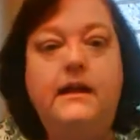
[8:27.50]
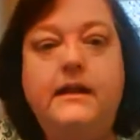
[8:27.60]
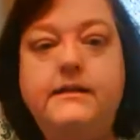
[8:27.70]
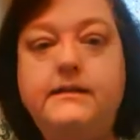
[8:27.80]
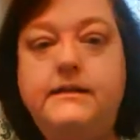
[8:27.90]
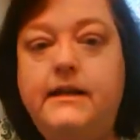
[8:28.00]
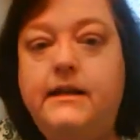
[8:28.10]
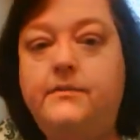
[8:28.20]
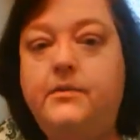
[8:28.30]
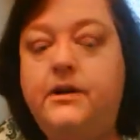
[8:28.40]
I like to
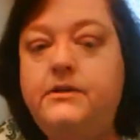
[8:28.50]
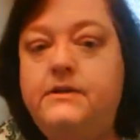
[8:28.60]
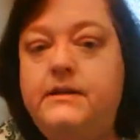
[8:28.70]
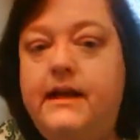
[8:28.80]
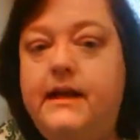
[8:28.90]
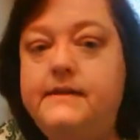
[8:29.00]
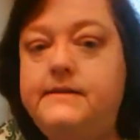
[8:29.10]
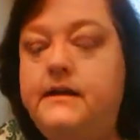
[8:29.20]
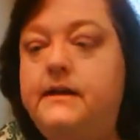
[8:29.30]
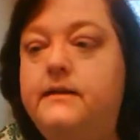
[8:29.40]
take a brush that
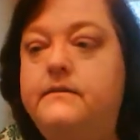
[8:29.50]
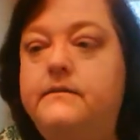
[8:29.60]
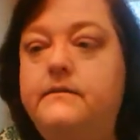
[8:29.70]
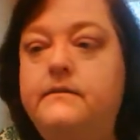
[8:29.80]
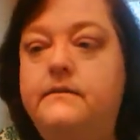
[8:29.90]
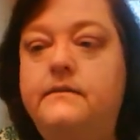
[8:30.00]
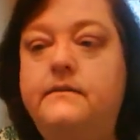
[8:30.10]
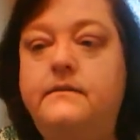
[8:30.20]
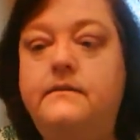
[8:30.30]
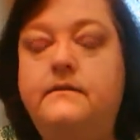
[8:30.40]
has the
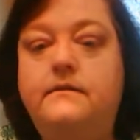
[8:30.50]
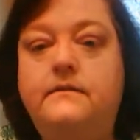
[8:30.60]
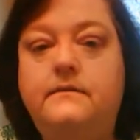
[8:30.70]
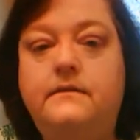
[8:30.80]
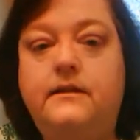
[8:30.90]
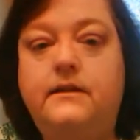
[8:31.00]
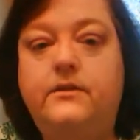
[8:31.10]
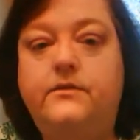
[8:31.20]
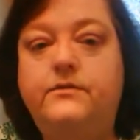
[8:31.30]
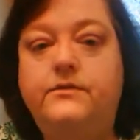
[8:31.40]

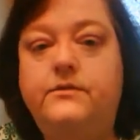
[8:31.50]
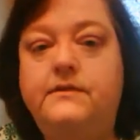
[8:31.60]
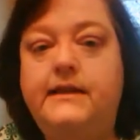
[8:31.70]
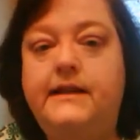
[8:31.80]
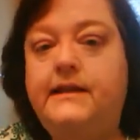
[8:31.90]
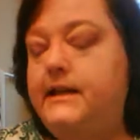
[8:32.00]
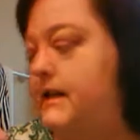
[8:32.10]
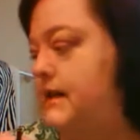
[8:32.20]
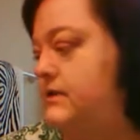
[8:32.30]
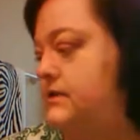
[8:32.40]
little slanted
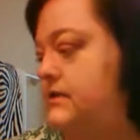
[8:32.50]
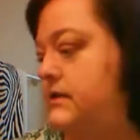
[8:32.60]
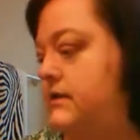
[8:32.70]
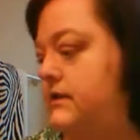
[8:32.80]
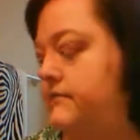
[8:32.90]
edge,